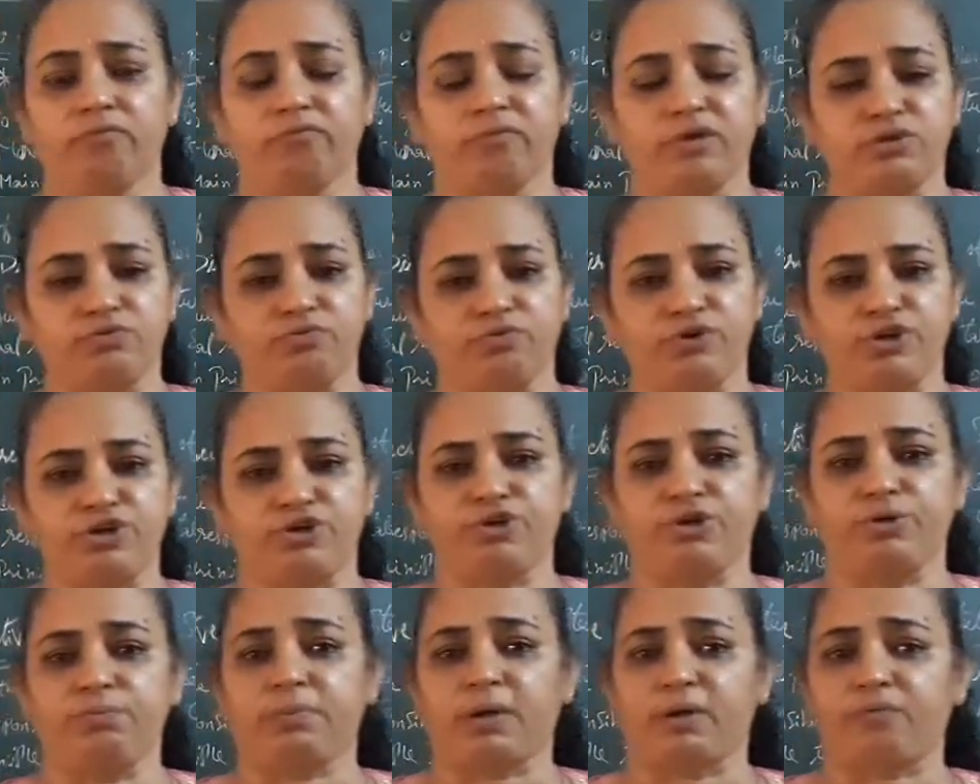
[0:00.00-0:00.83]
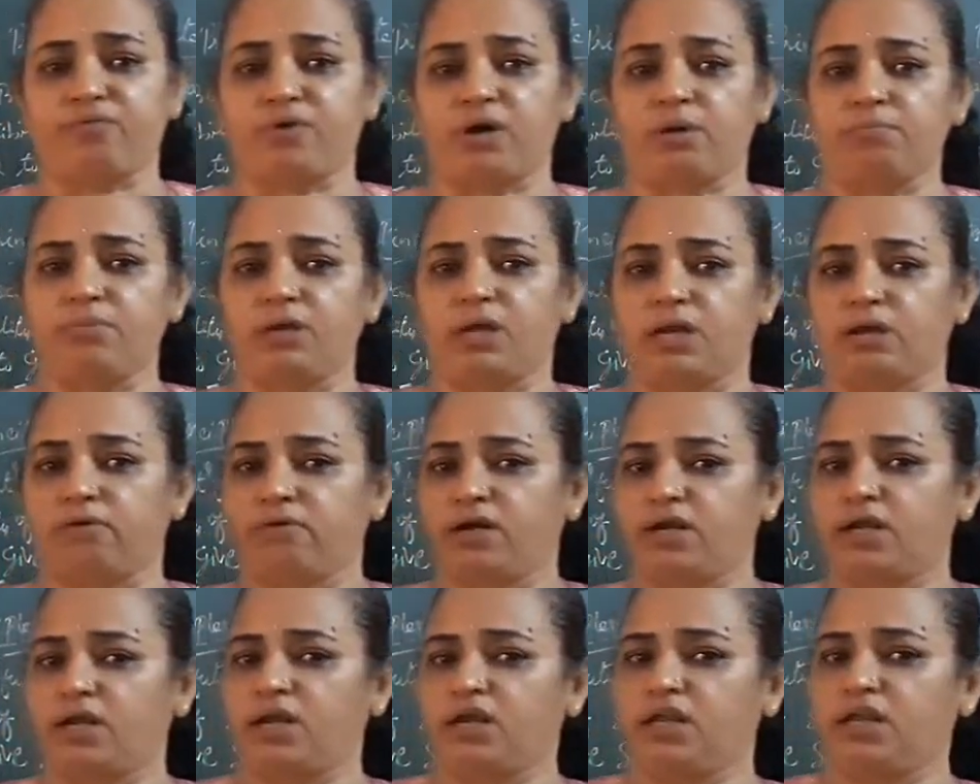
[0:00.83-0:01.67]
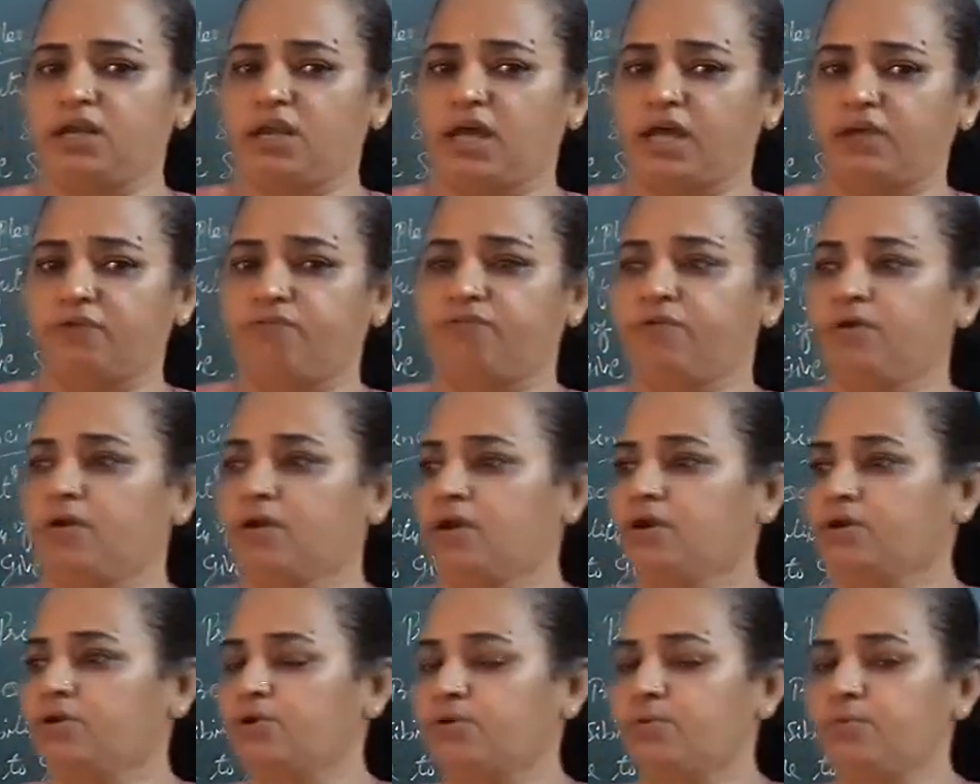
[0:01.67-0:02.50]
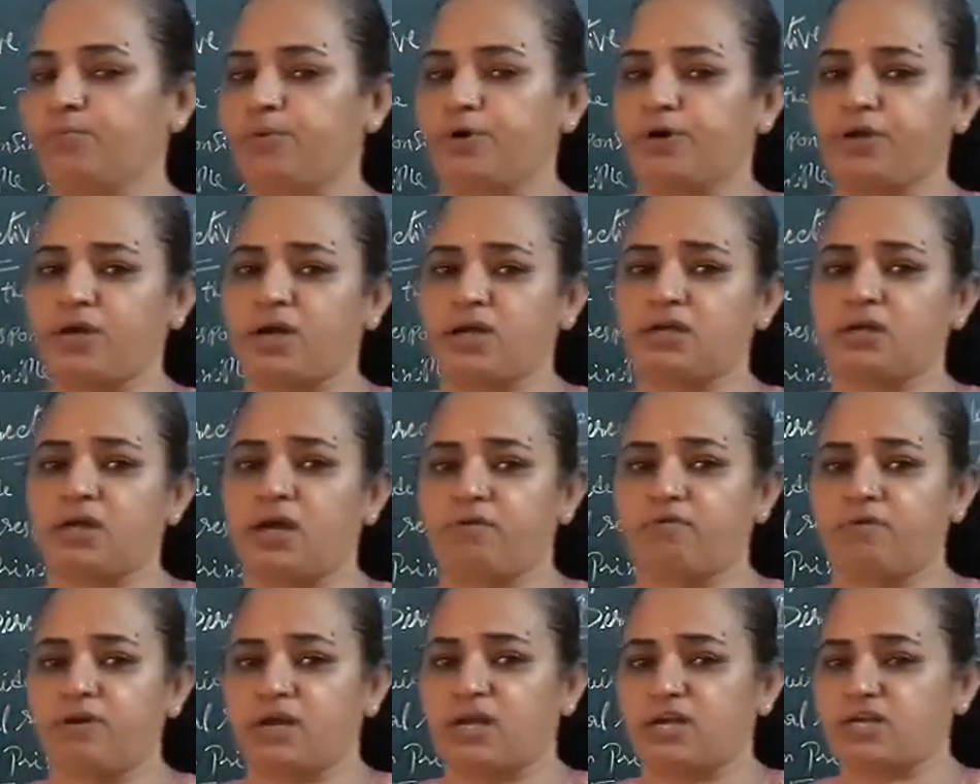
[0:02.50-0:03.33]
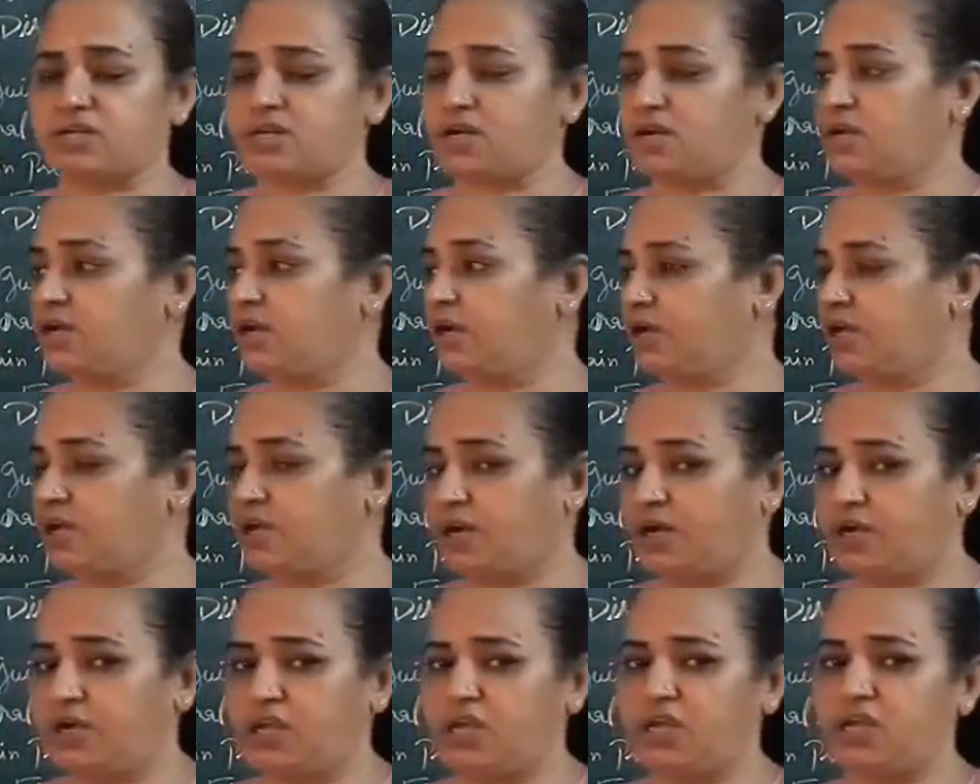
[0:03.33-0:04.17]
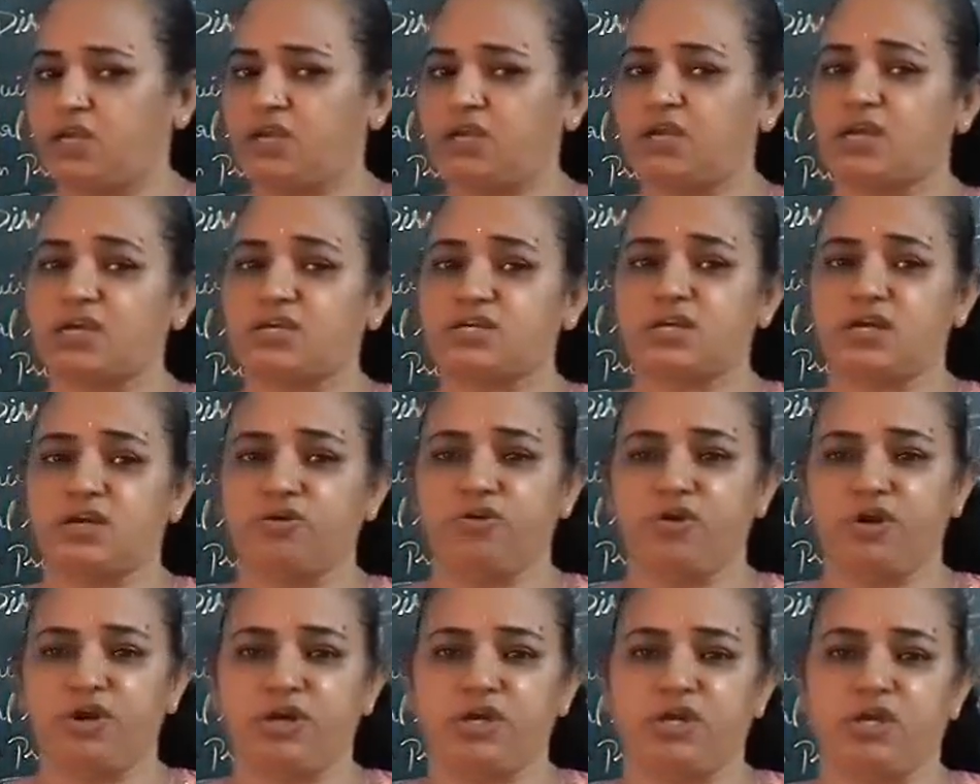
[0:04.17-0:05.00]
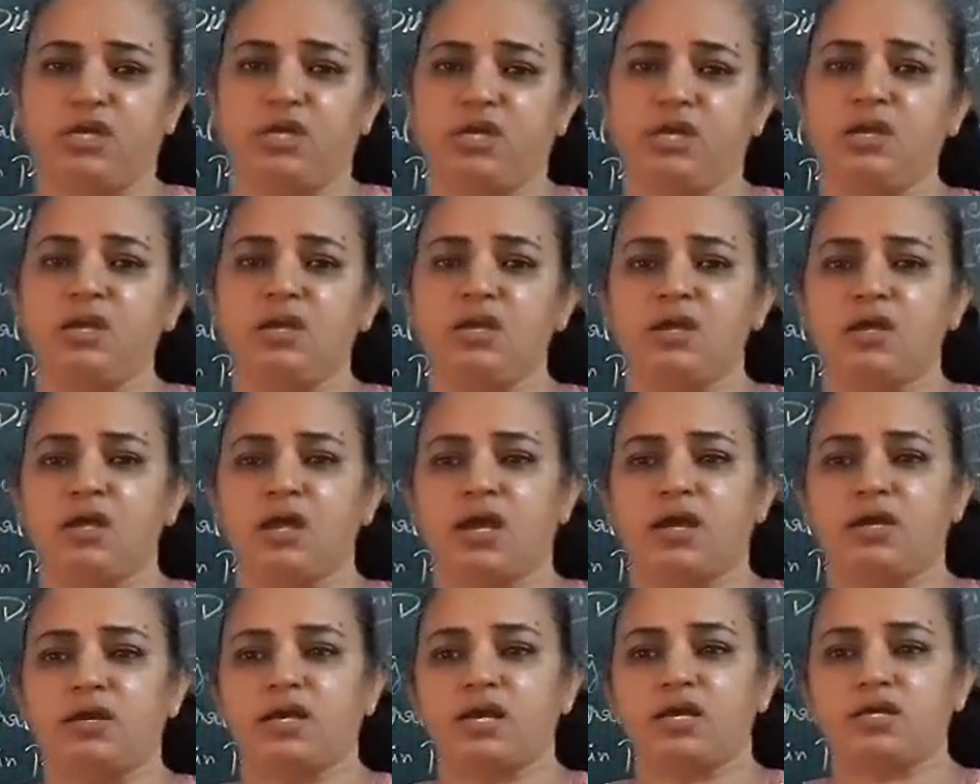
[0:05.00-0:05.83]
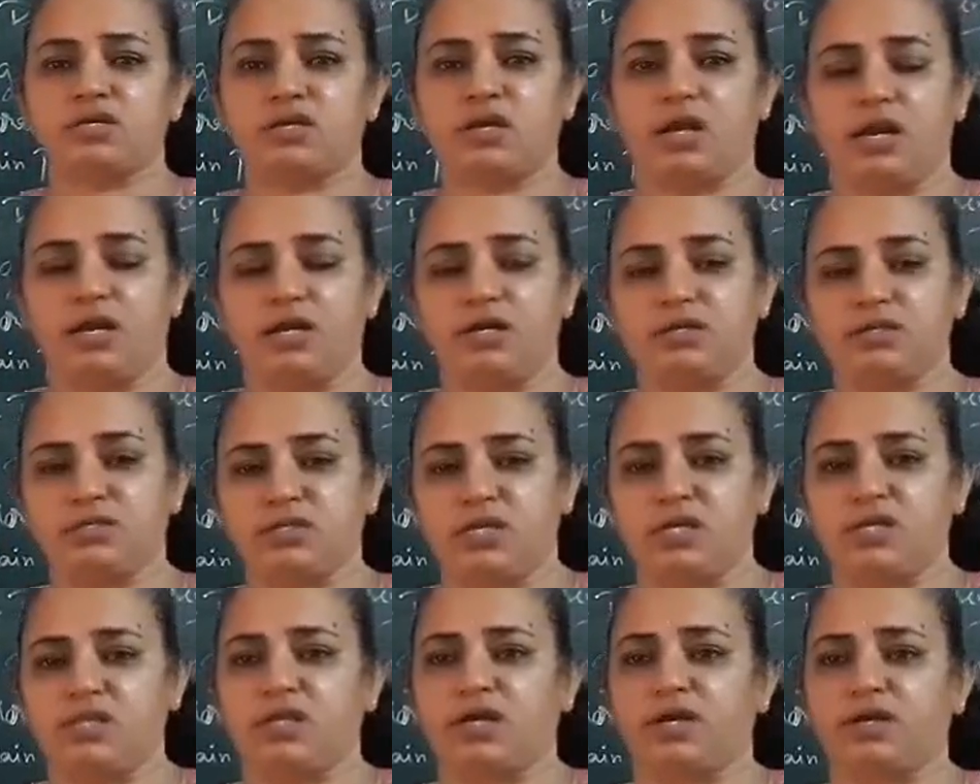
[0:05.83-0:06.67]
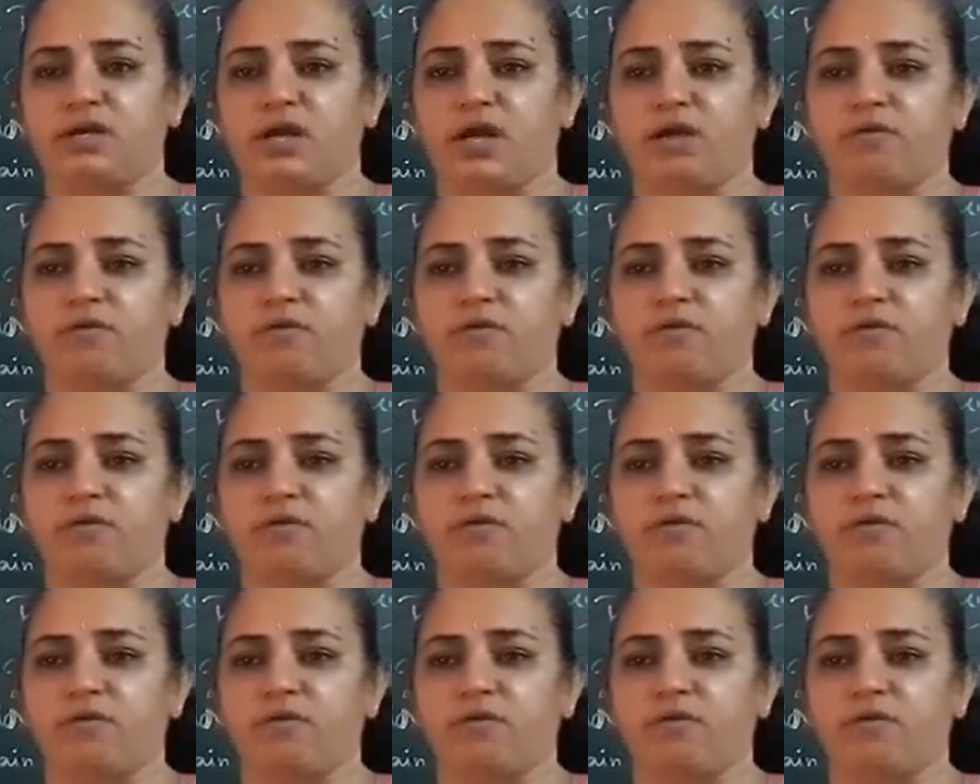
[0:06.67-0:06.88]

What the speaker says: which we should perform in our daily life to protect our national integrity, national unity, and see that